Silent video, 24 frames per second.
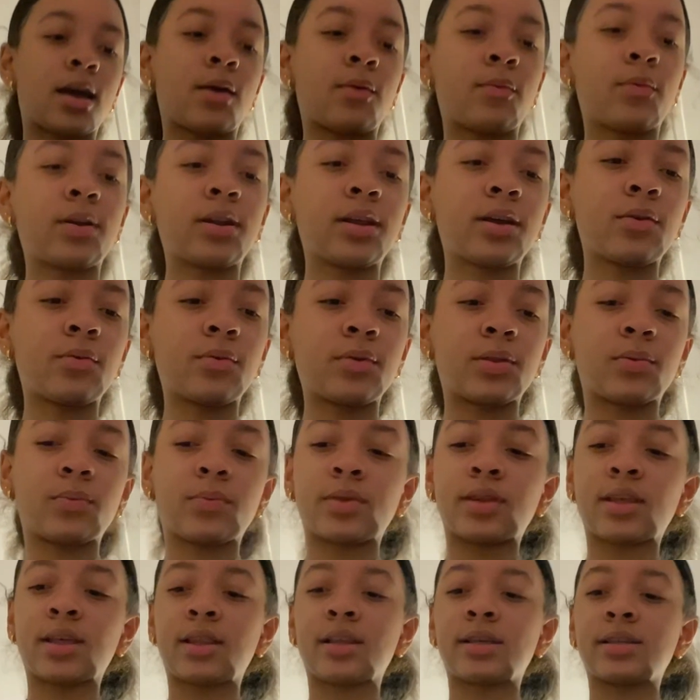I want to go with
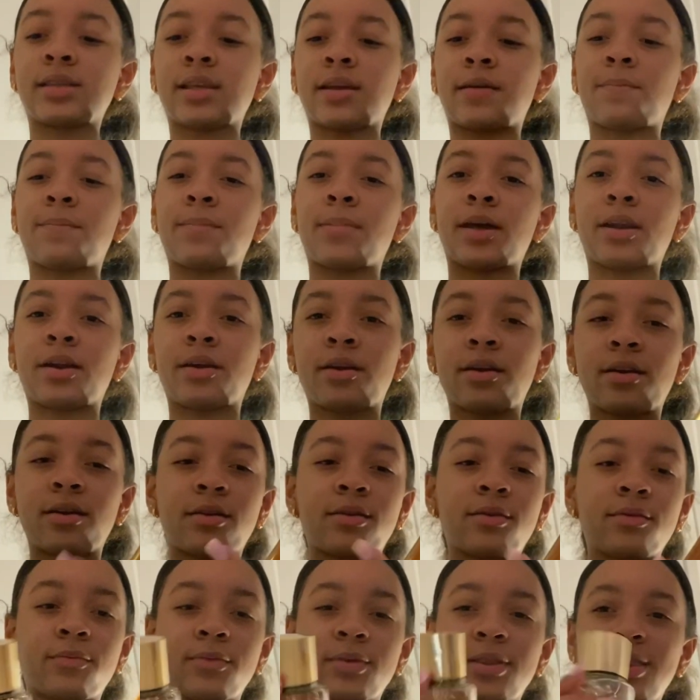one that looks like better
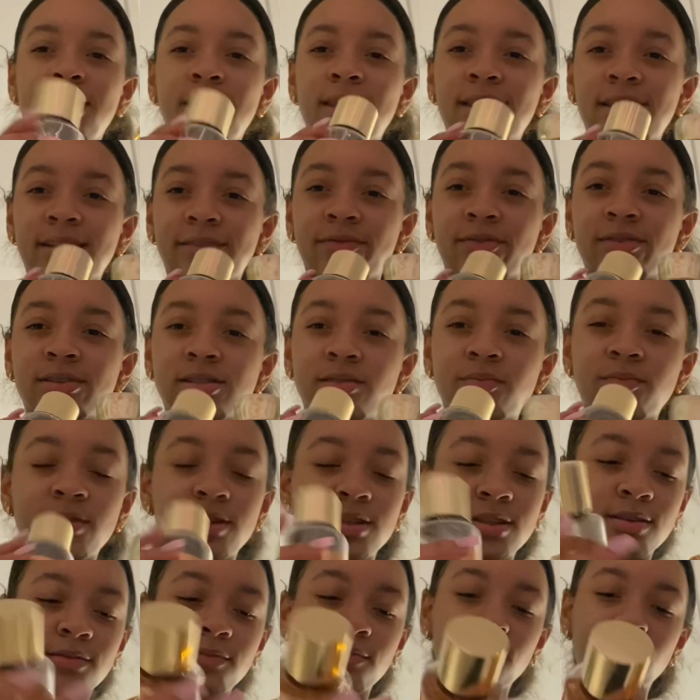with it for some
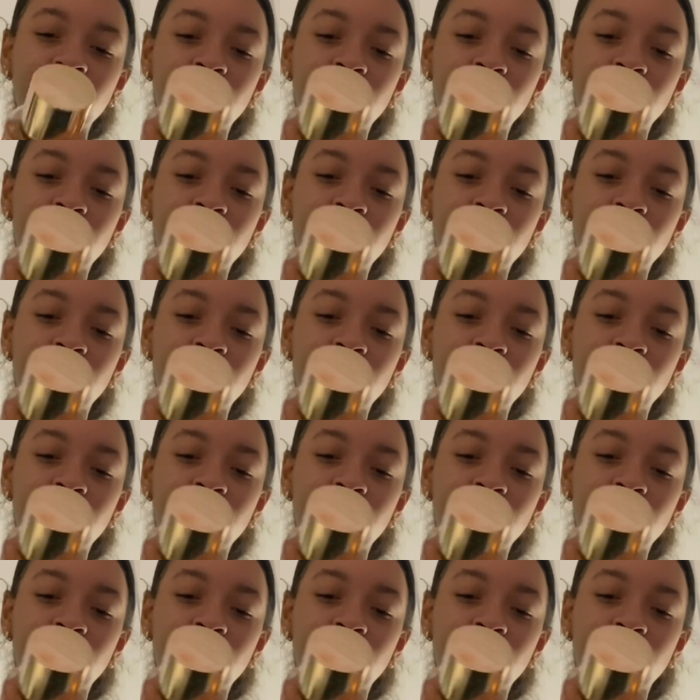reason.